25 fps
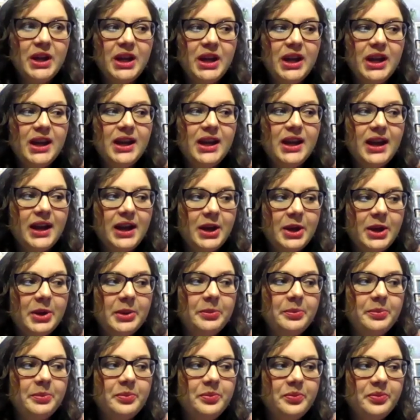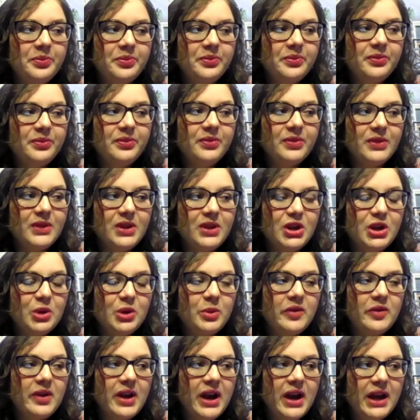we
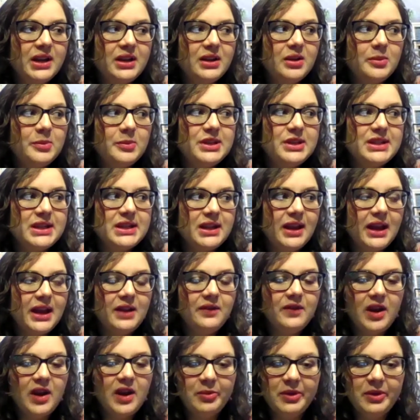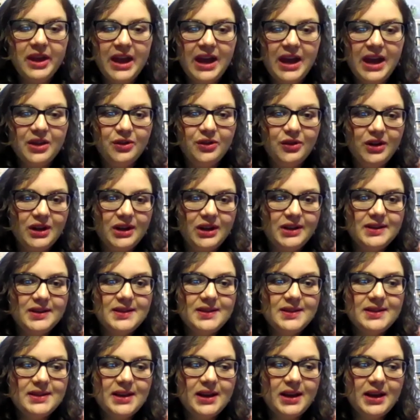we've kind of limited like family
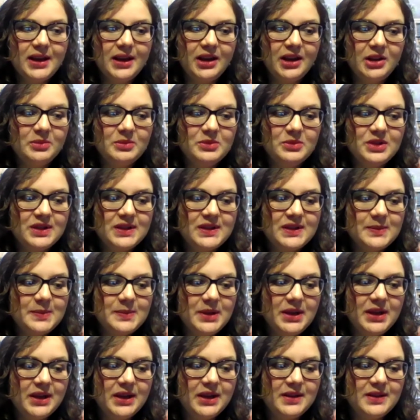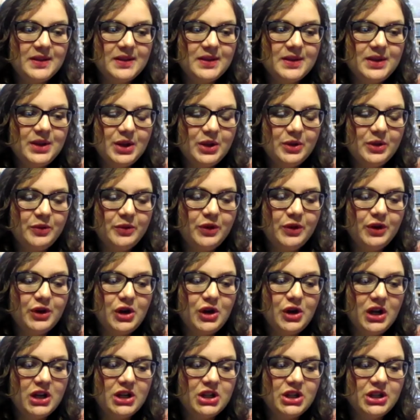gatherings just because, for
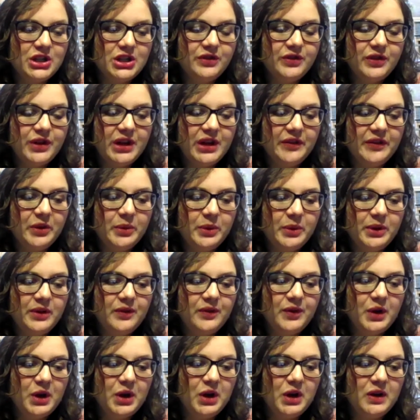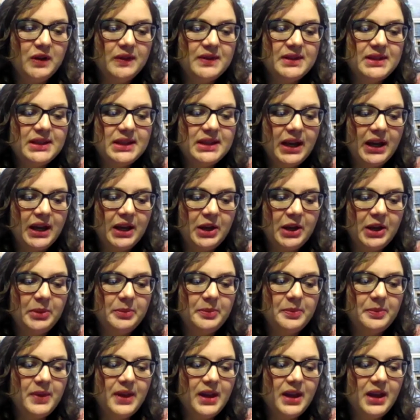caution for everyone involved.
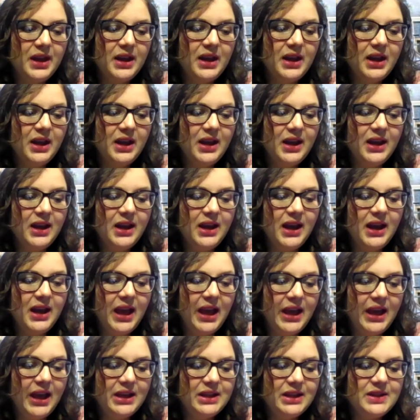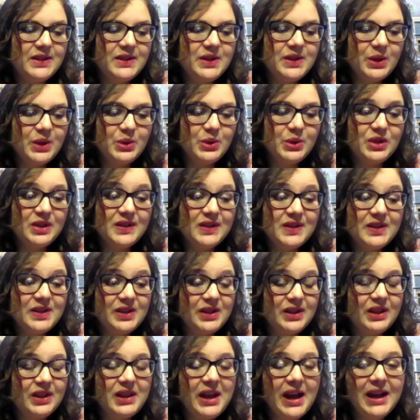And so
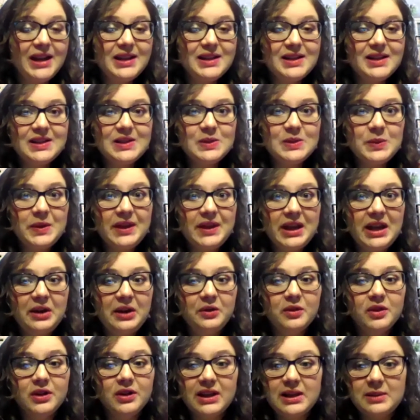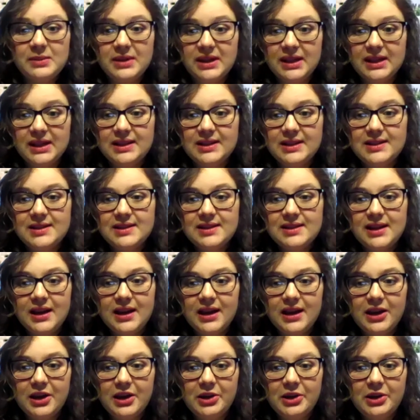just that's one thing I really miss.